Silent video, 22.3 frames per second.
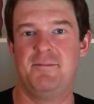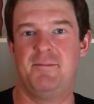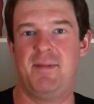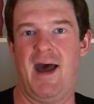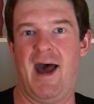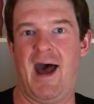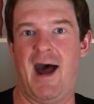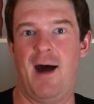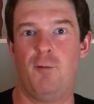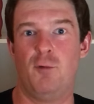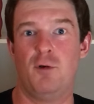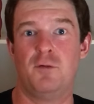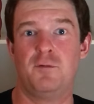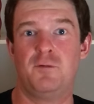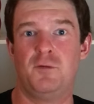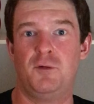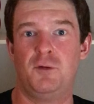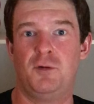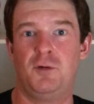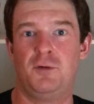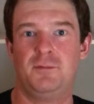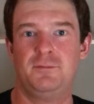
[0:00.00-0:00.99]

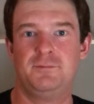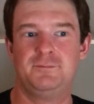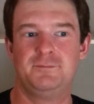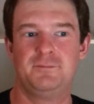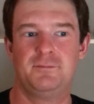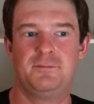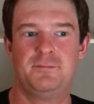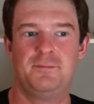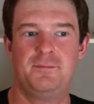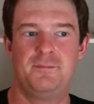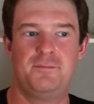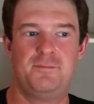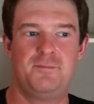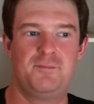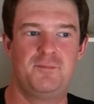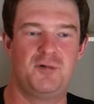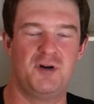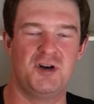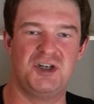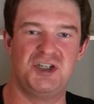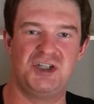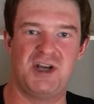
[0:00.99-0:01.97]
powerful,
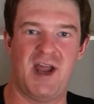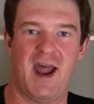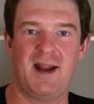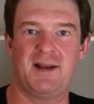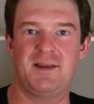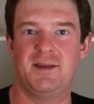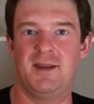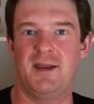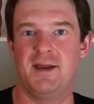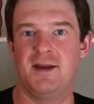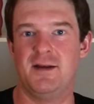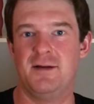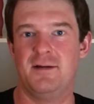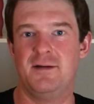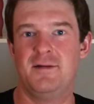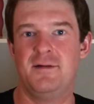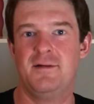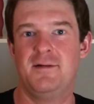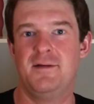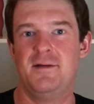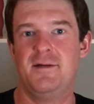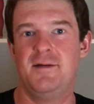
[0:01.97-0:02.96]
projecting,